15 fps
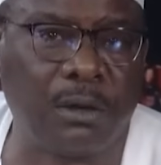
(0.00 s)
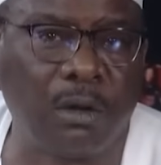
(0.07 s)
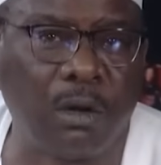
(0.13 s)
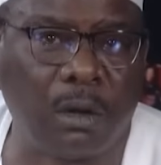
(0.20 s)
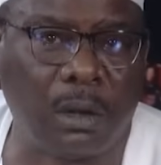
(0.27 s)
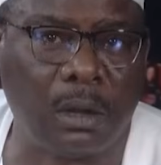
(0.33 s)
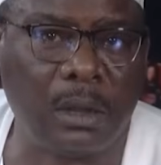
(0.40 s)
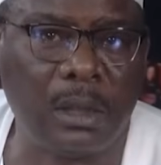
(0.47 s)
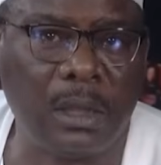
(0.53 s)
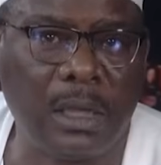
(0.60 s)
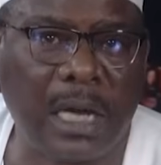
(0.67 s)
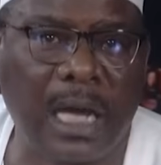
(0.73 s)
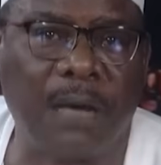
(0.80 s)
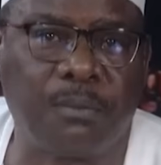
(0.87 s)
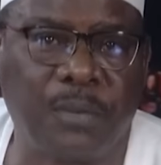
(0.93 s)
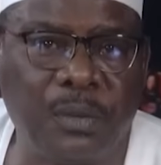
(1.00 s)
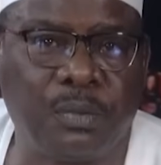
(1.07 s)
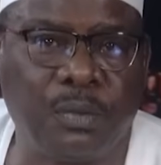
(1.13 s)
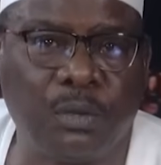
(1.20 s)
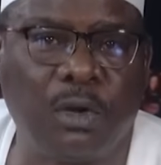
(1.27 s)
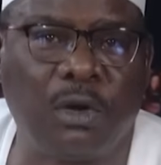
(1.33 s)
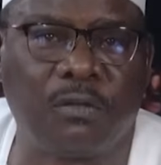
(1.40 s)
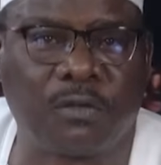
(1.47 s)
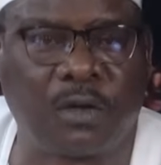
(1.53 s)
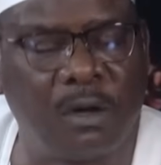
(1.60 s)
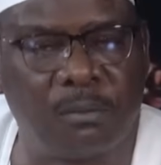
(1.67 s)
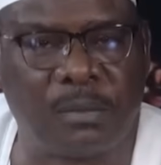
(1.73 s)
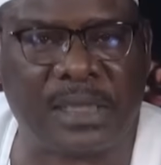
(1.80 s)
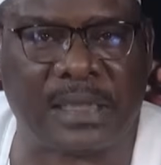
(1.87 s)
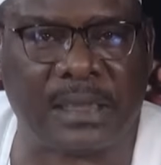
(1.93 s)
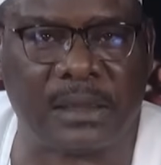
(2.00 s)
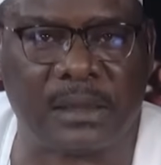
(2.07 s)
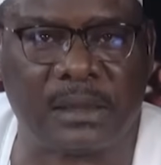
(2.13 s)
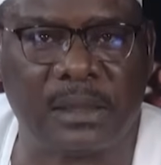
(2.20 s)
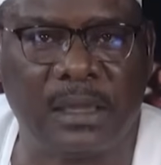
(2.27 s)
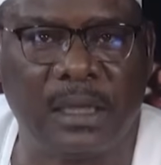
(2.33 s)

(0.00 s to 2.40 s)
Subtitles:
all, are people of competence.